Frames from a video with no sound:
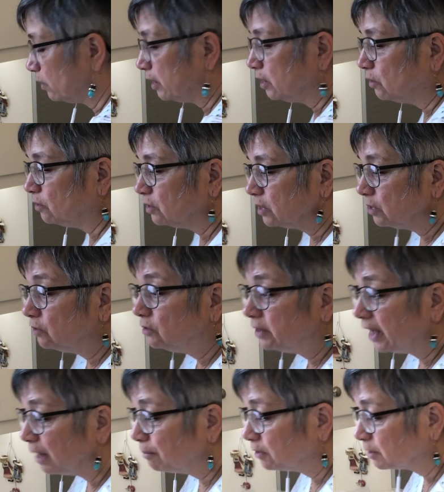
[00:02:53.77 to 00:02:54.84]
we use 2
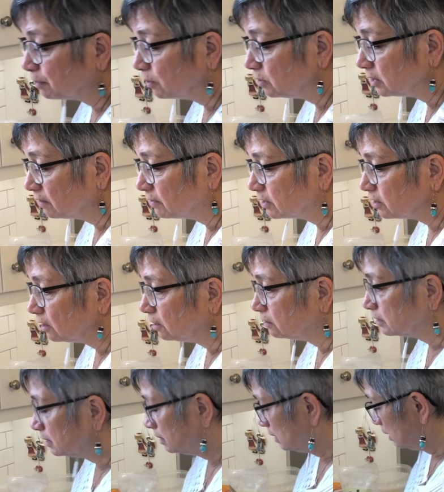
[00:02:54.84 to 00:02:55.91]
tablespoons of salt.